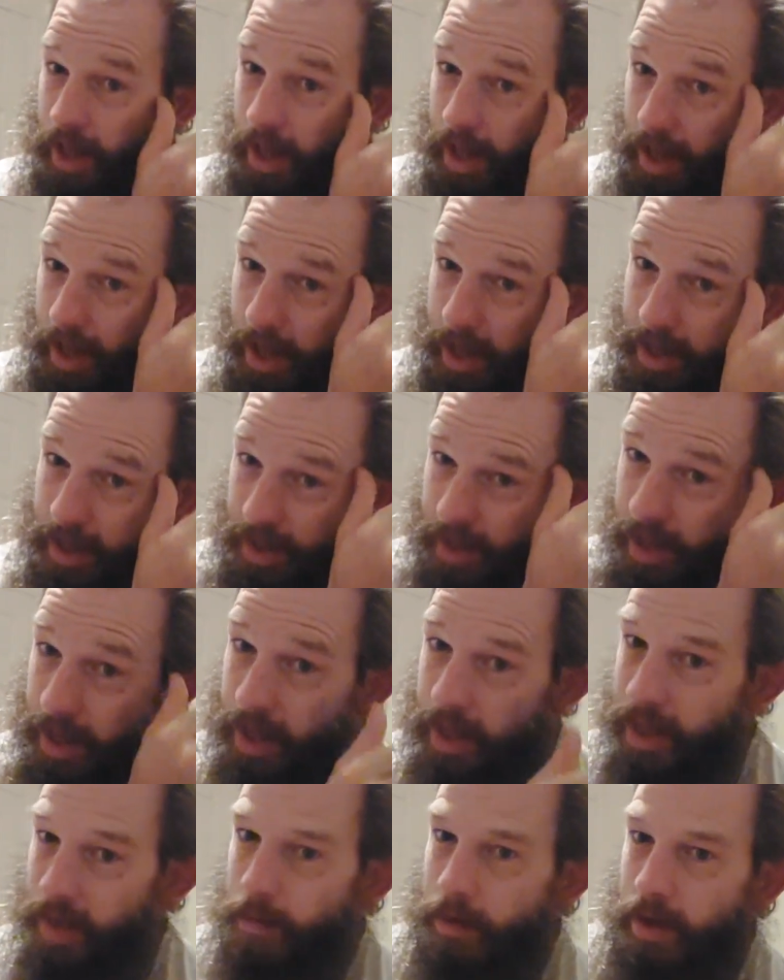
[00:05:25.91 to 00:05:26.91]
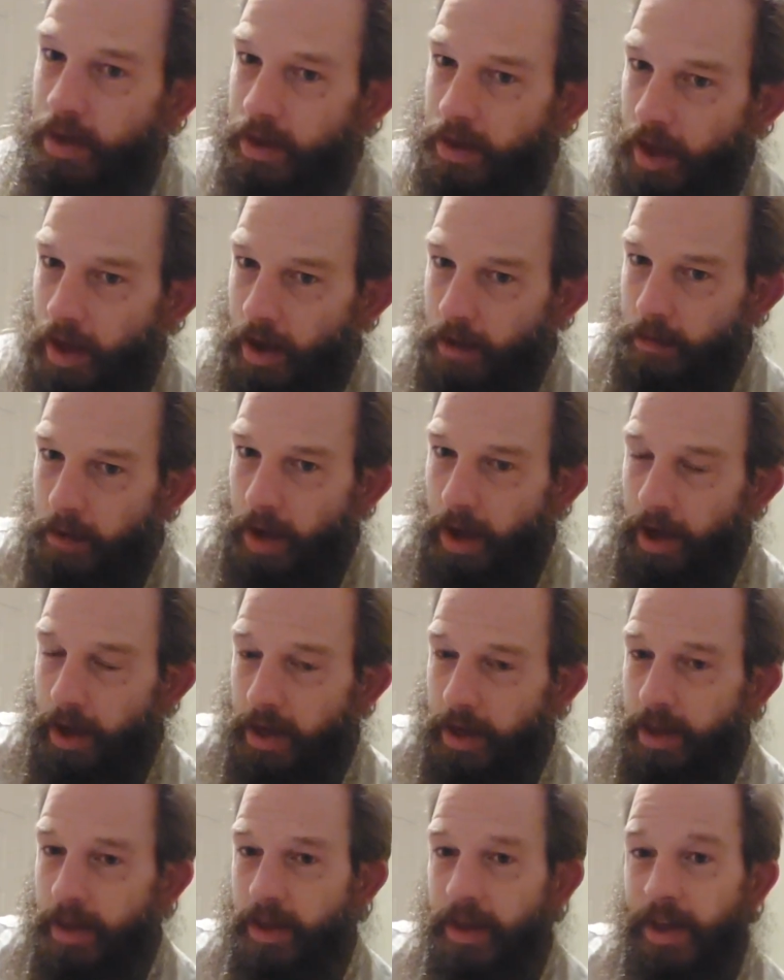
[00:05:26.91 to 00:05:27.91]
And in the meantime,
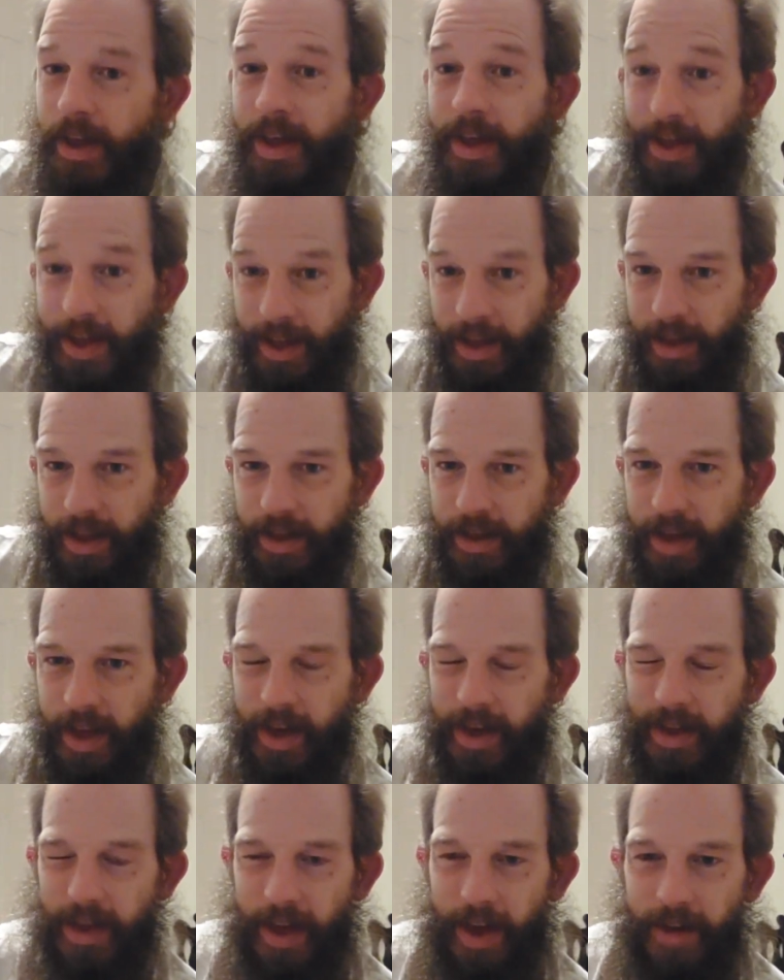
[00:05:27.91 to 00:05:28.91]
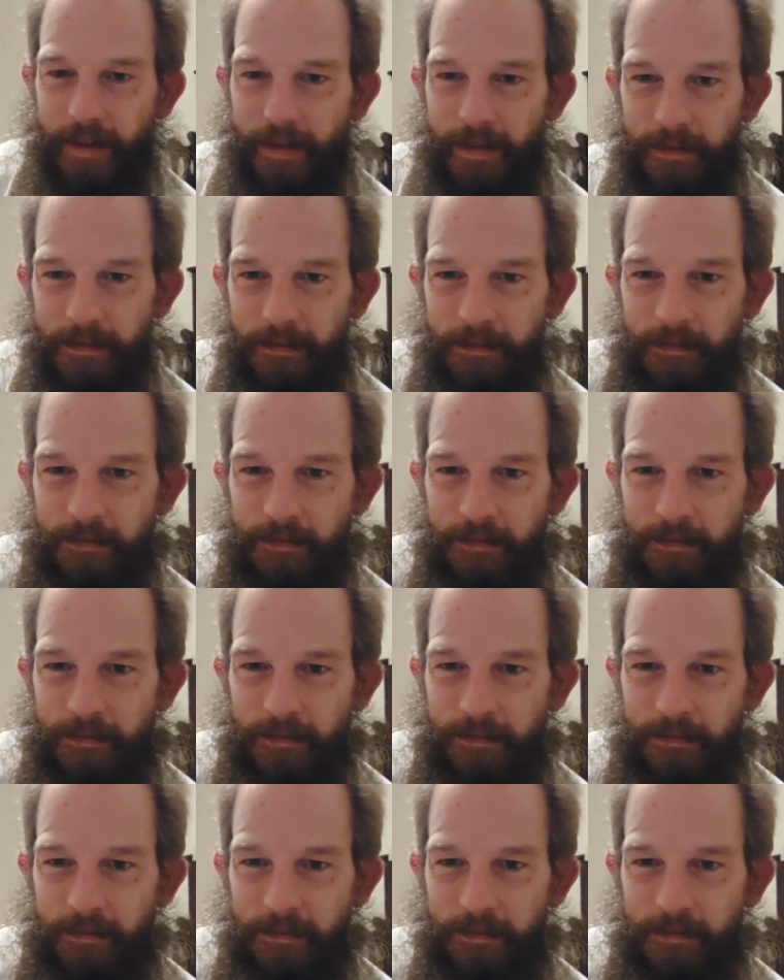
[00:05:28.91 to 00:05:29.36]
guys, stay safe.